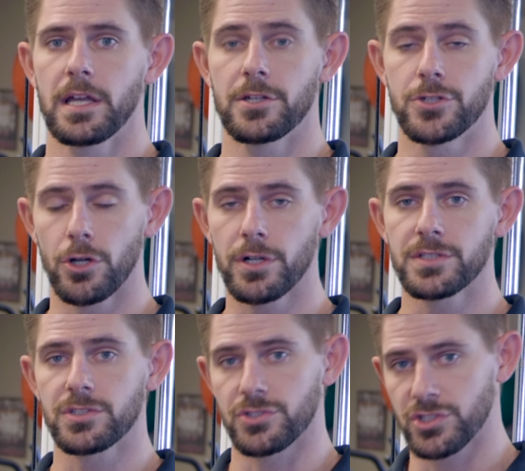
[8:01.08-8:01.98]

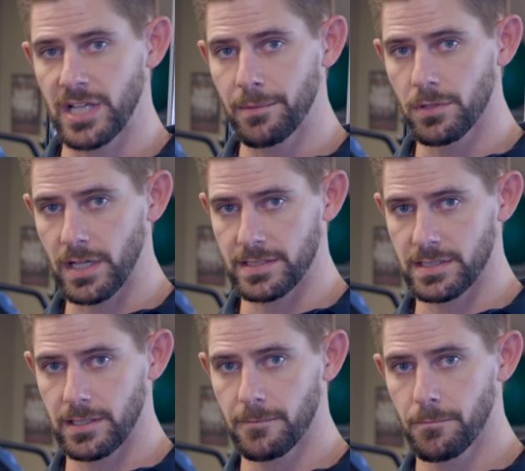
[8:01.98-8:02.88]
endurance or
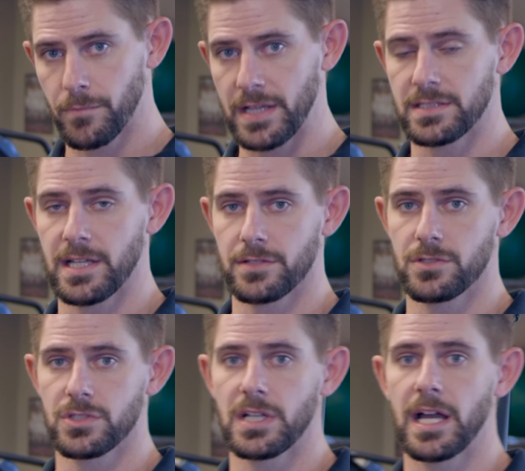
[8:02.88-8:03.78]
stabilizing based
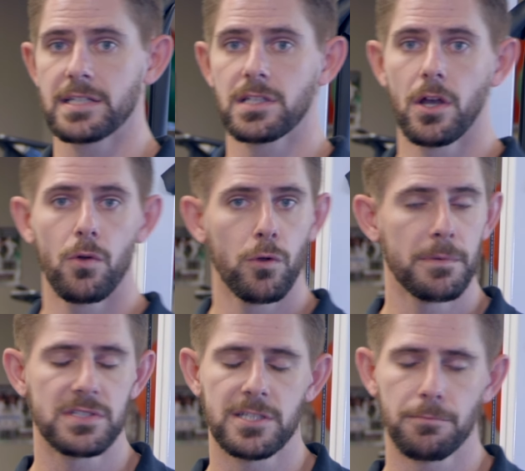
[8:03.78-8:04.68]
exercise would
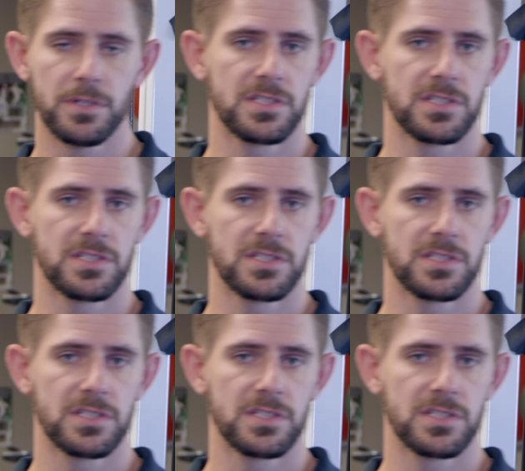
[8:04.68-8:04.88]
be simply